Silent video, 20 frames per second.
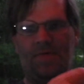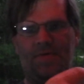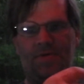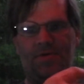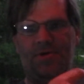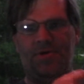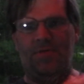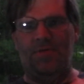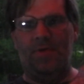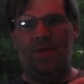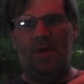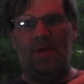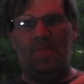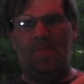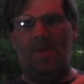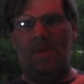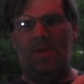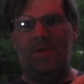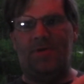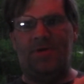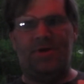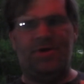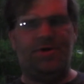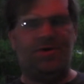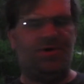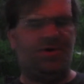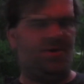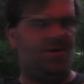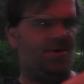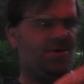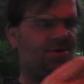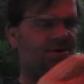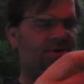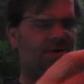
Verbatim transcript: and she went out and bought T-shirts,